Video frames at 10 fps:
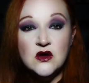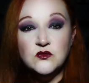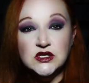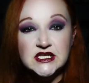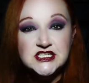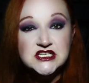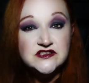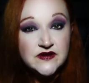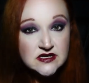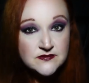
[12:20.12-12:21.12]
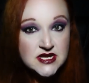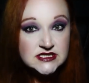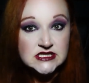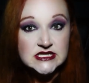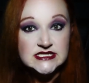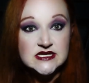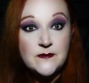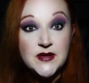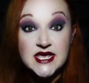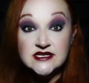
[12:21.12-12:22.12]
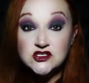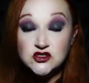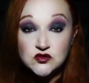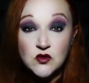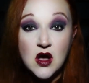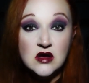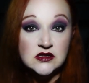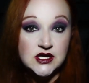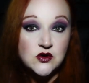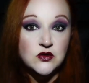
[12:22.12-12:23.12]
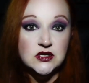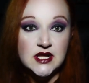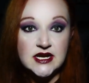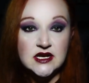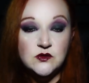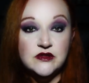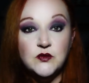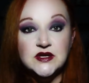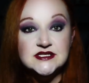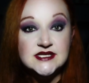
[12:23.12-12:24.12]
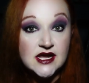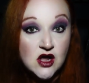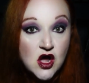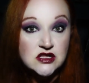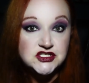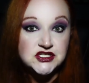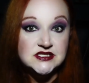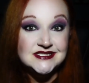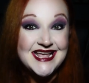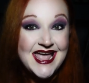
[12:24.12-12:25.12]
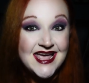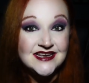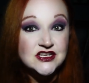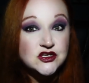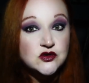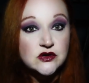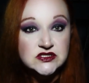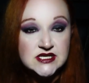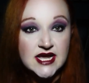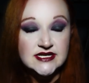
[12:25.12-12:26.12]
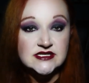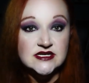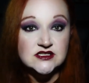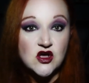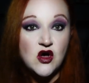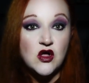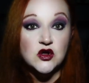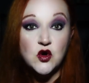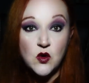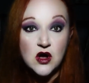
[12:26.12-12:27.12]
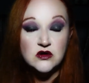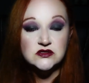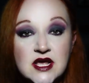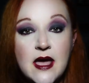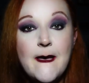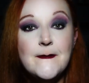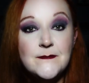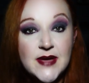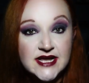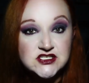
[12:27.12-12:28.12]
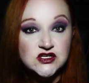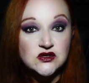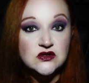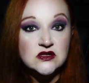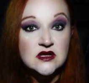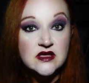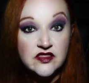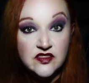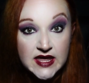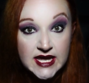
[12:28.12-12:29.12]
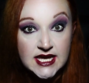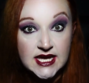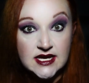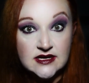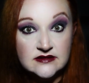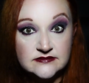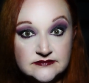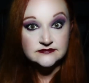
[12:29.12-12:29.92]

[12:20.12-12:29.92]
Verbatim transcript: Religious fundamentalism is strongly correlated with what psychologists and neuroscientists call, quote, magical thinking,